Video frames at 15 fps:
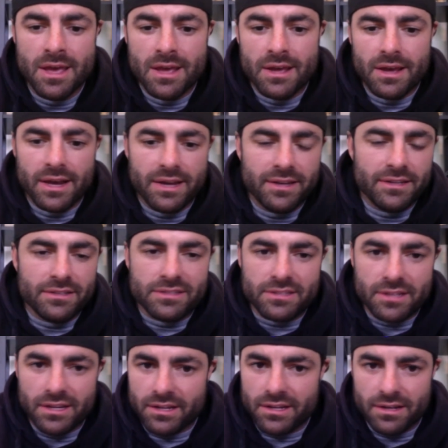I didn't
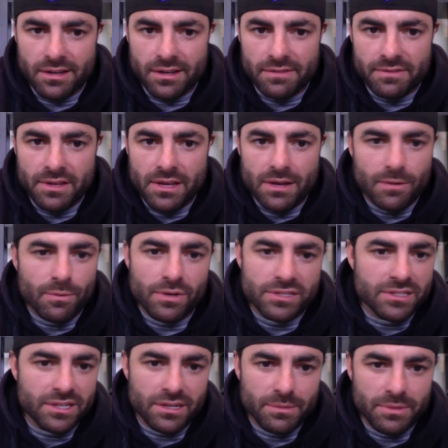study enough. It
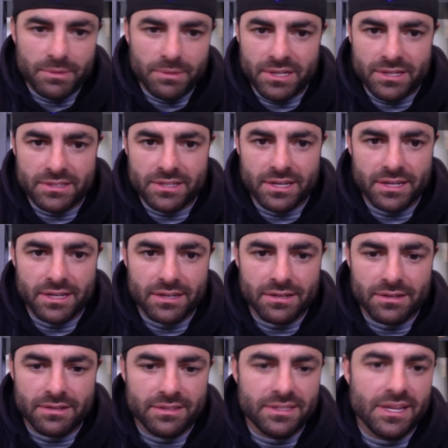wasn't going to be because I
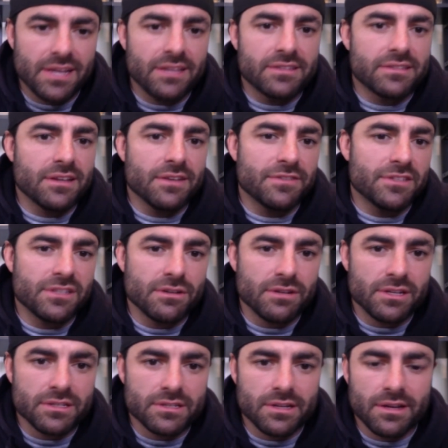didn't take stuff
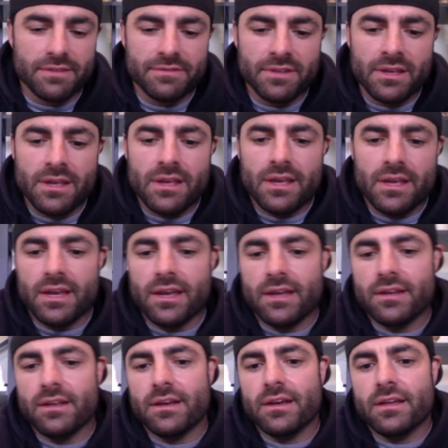serious enough.
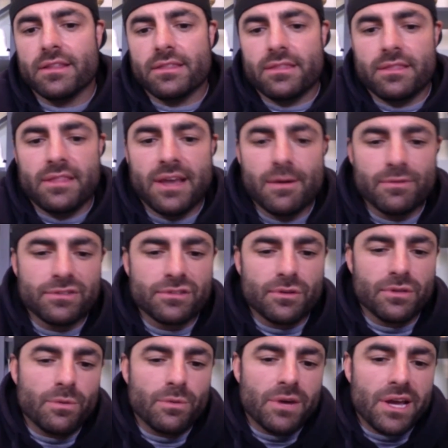And uh, that was the
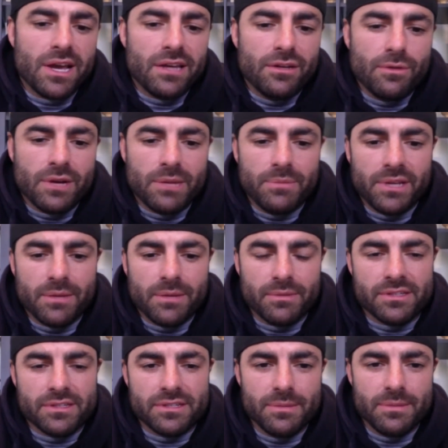only way I knew I'd be able to
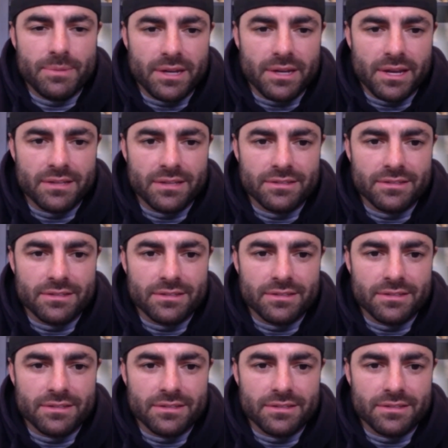sleep at night.